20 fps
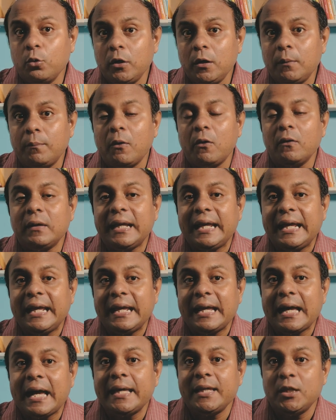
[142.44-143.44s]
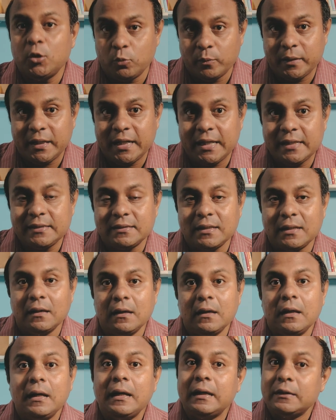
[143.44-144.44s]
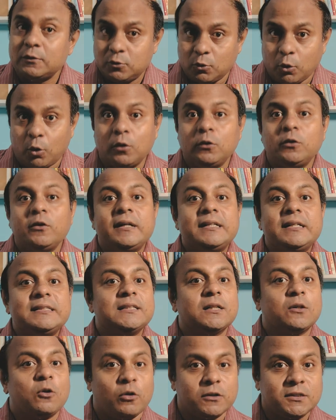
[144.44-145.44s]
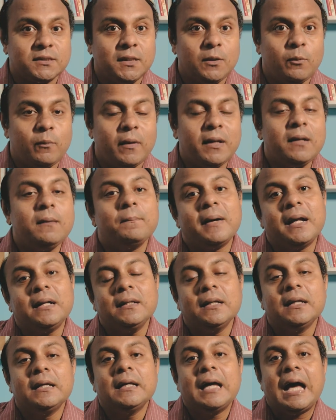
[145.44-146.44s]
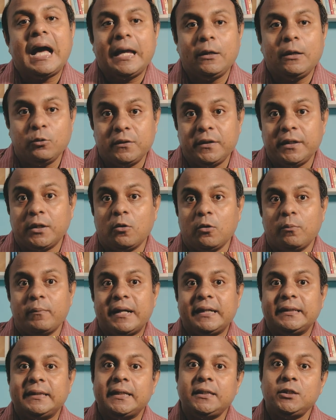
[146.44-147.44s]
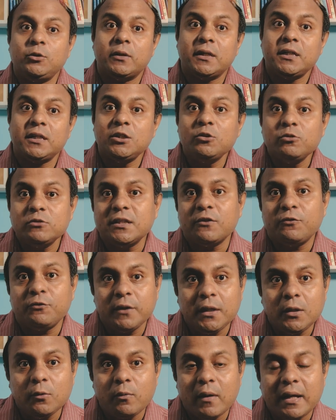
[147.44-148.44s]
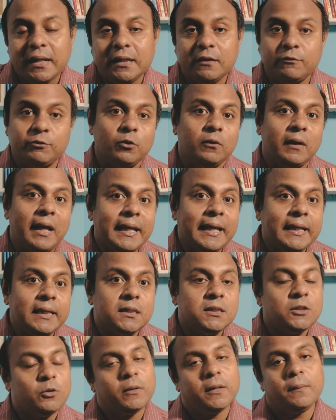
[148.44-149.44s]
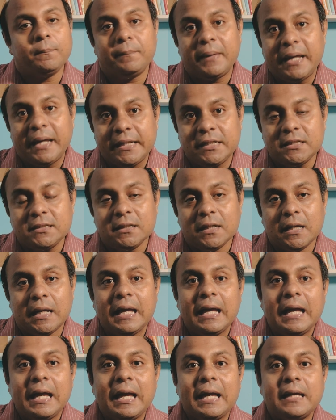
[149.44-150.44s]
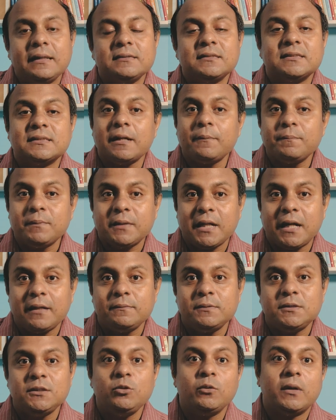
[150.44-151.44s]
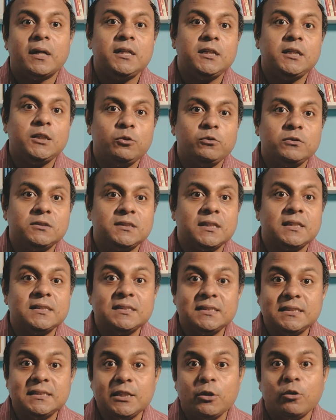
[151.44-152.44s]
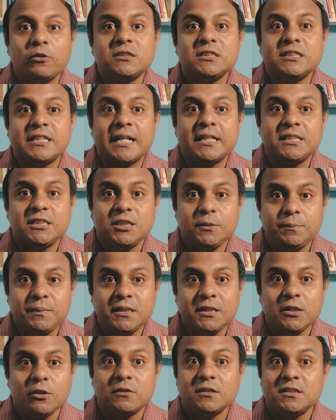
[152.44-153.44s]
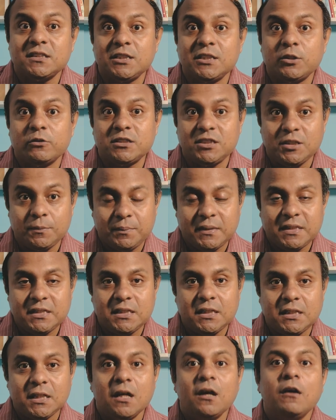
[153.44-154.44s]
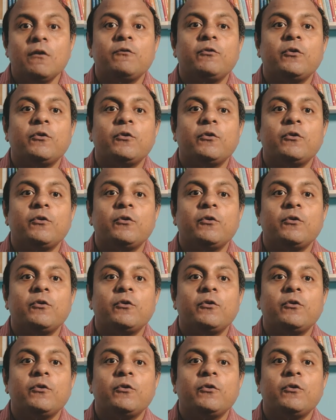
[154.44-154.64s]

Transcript: Quillbot AI humanizer, although it is a costly one, but I would recommend that you can use the free one. If you like it, you can pay it. And sometimes you can use ZeroChatGPT or ZeroGPT